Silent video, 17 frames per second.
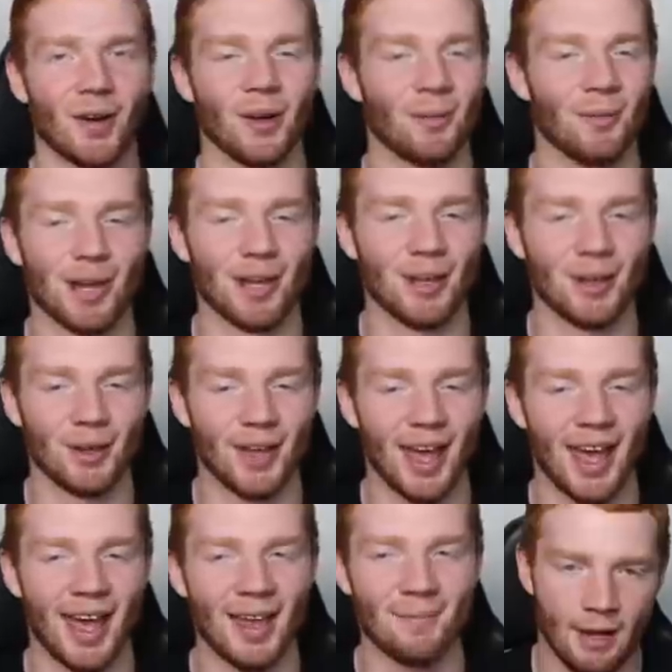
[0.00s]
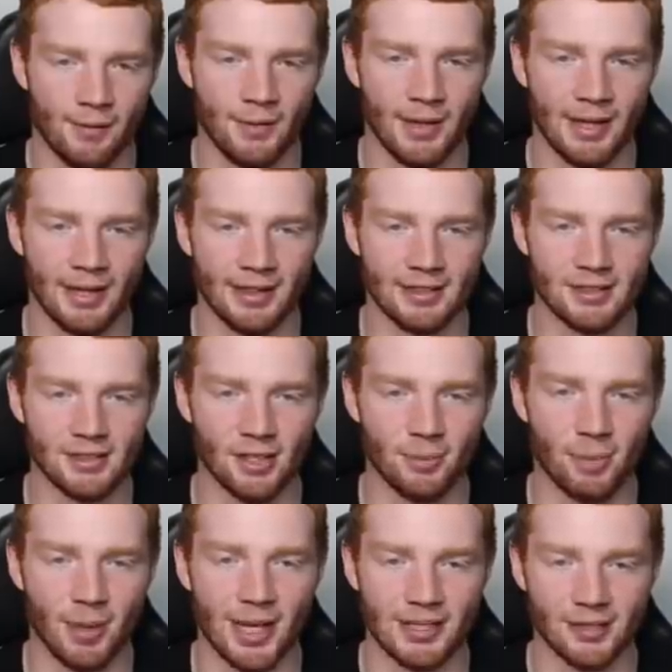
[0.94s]
going to be a good game. I feel like this
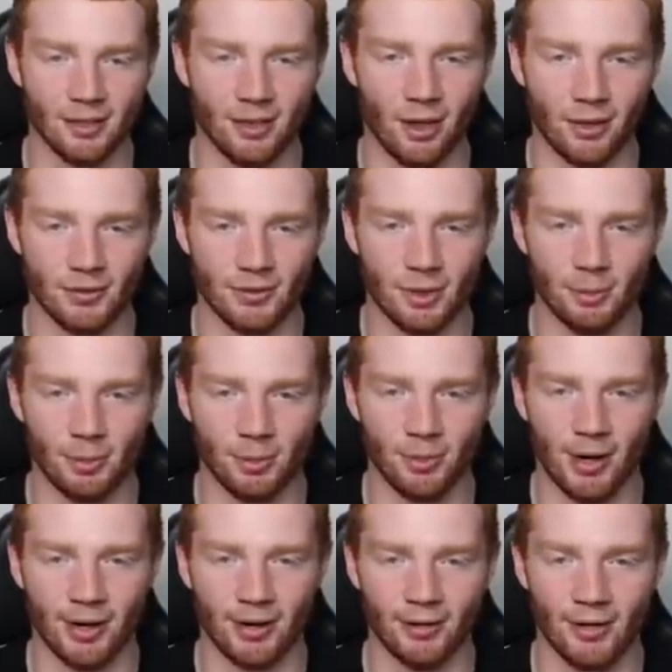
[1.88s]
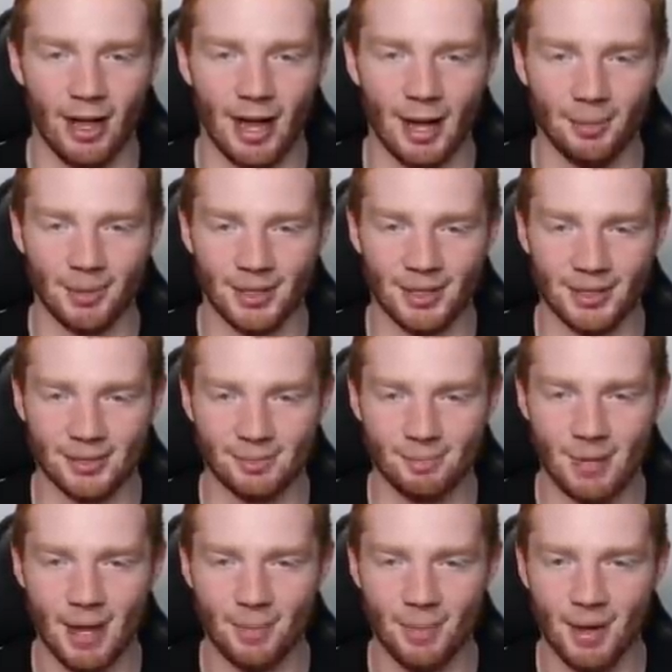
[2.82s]
dude plays a lot of Triple Threat Online, because
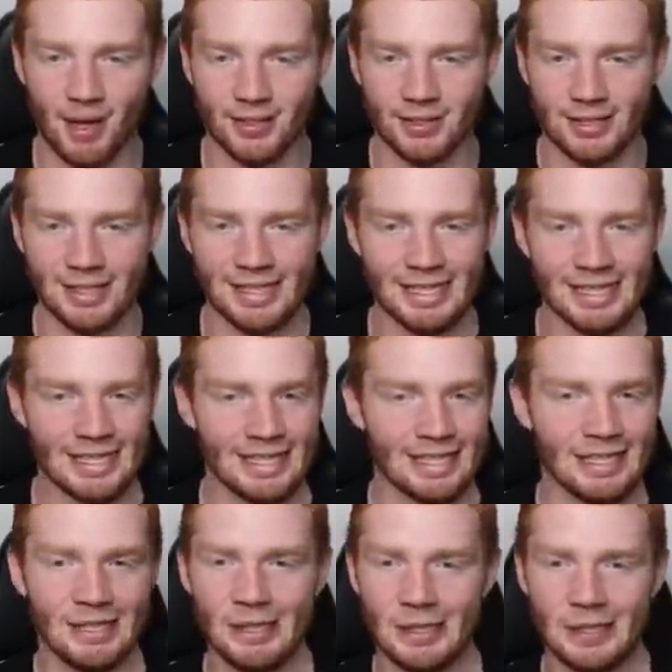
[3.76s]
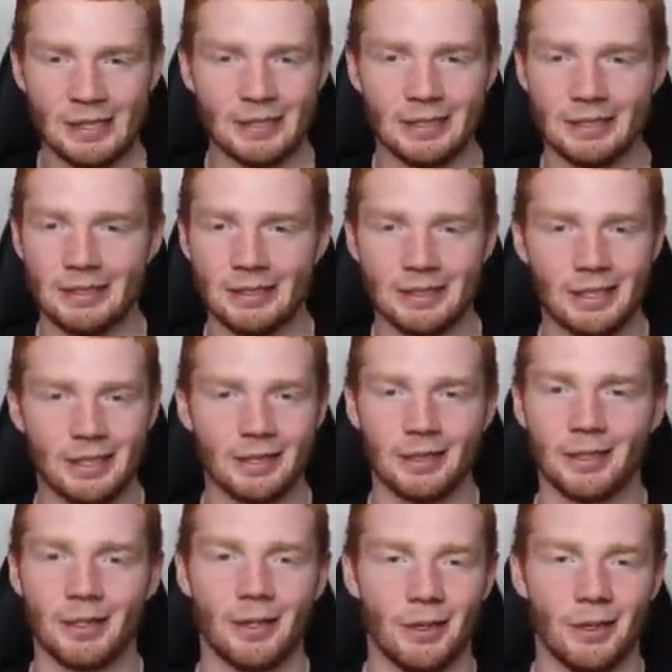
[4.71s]
me personally... Not at